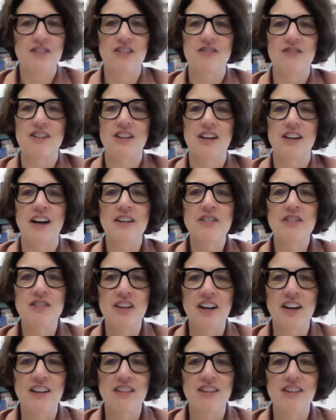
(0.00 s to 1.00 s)
The nice
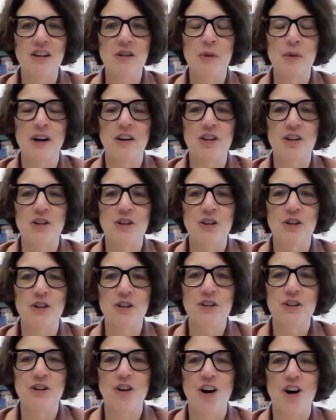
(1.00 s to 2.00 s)
thing I think about
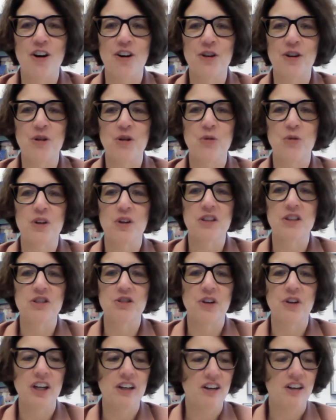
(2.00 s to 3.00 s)
your article was
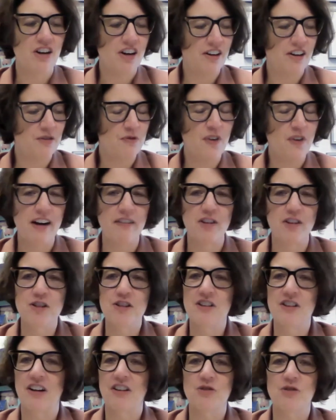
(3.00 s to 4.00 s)
you hit on 5 or
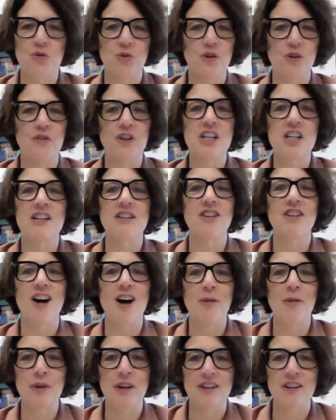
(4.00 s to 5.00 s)
6 sort of key
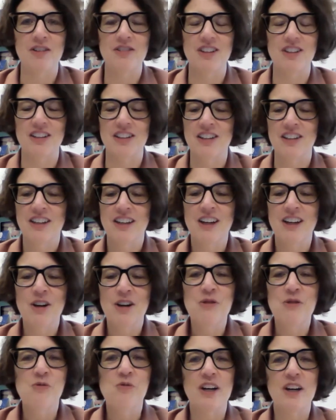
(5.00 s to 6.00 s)
topics, and
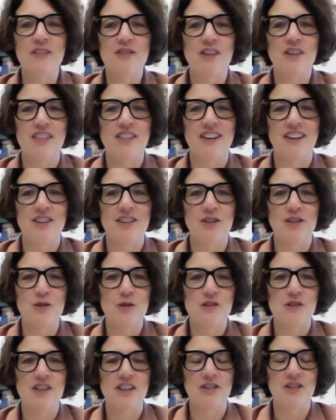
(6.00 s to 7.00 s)
one of the
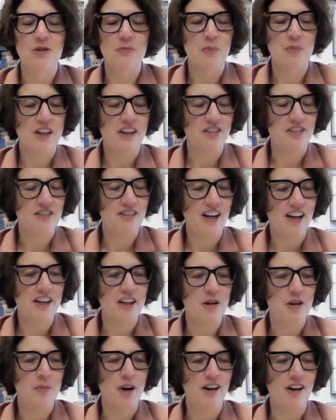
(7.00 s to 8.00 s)
things that's been
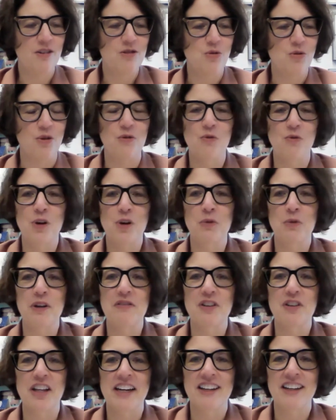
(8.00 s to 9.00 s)
exciting about sort of where
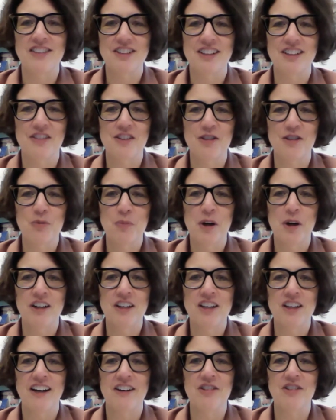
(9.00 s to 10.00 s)
we've landed in this
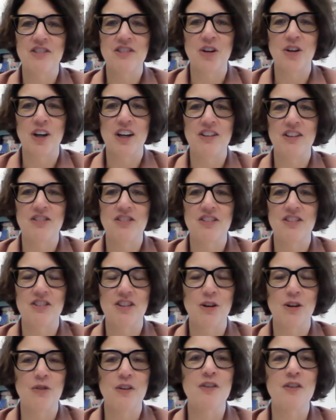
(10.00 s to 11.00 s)
podcast series is
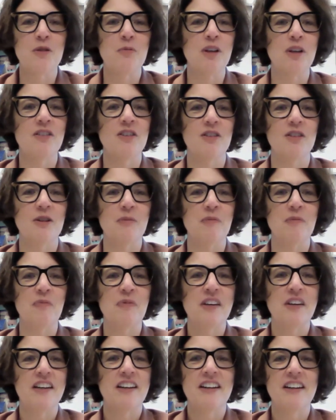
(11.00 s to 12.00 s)
there have even been some,